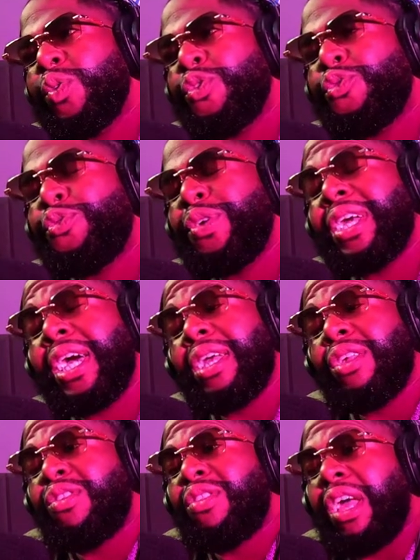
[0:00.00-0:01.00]
Yeah, well,
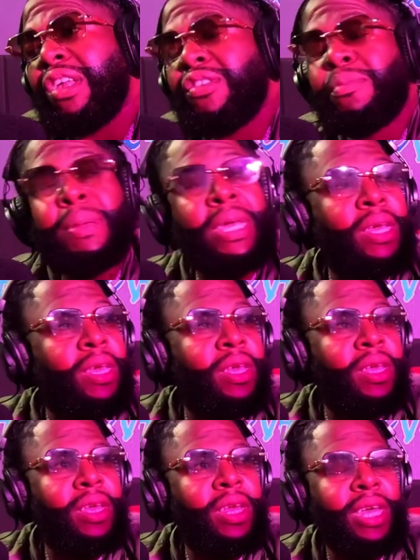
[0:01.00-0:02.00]
you know, it's
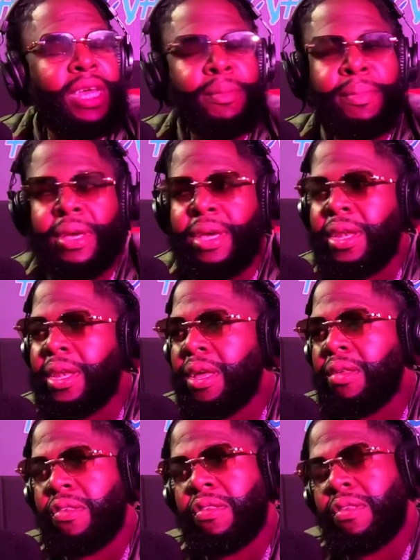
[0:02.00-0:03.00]
VI, that's me.
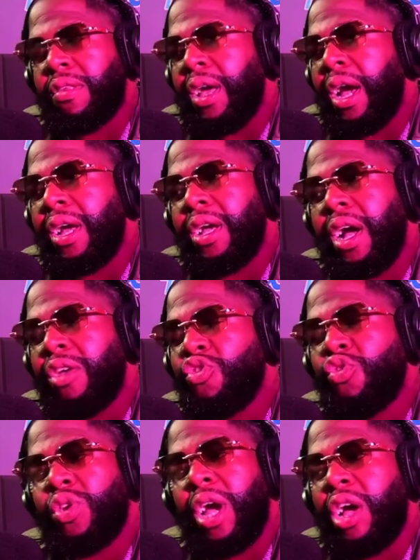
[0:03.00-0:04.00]
You know what I mean?
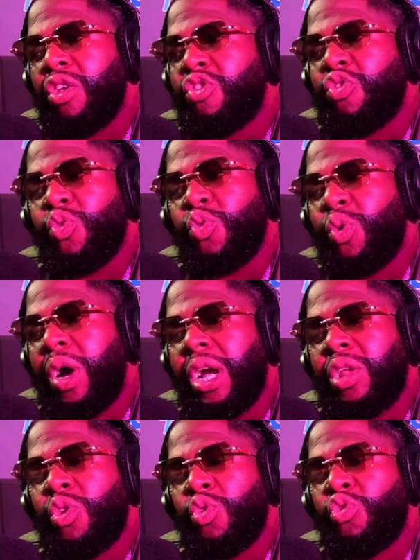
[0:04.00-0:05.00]
That's,
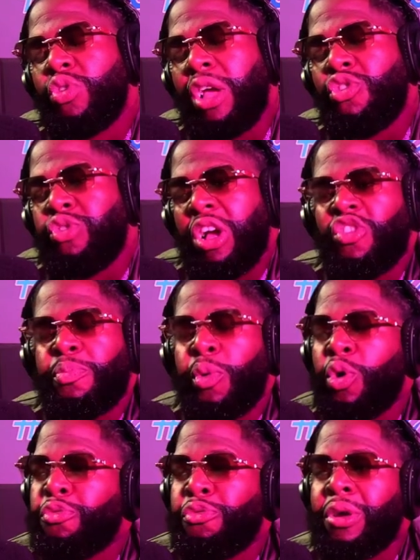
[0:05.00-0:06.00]
as you guys know,
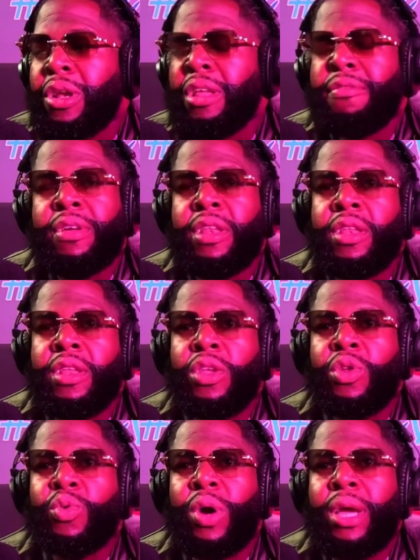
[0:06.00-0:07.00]
I
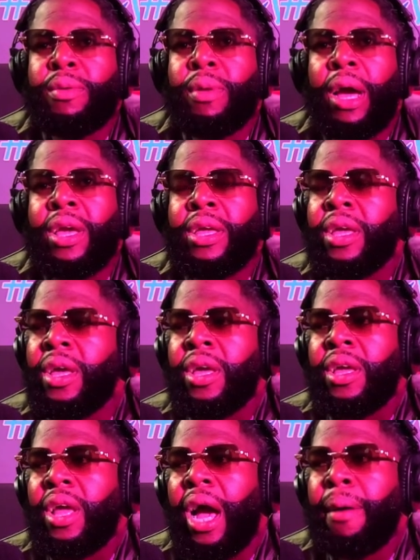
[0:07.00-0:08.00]
transport for a living.
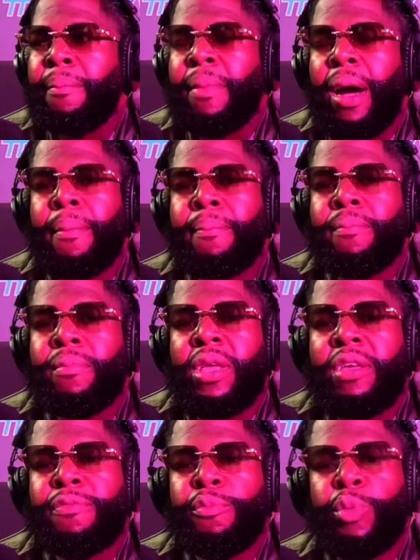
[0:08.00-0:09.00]
You
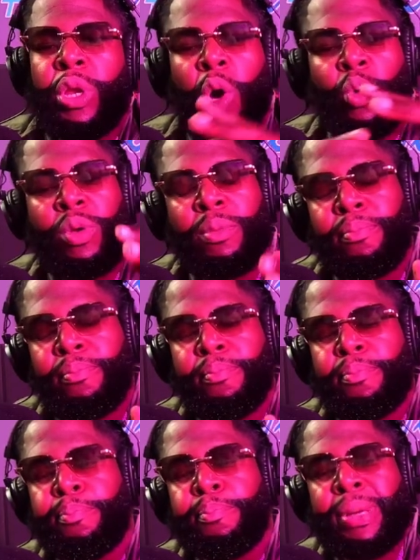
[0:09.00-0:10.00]
know, I'm
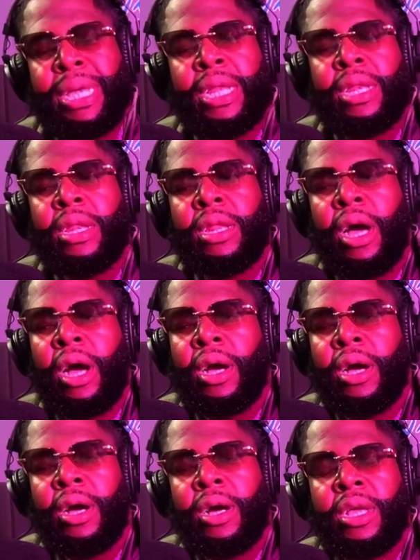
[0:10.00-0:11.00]
without
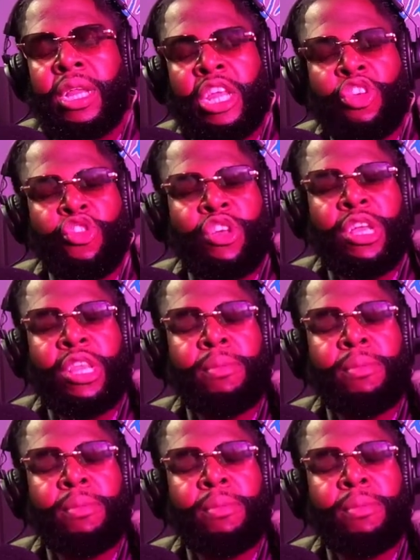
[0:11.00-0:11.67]
being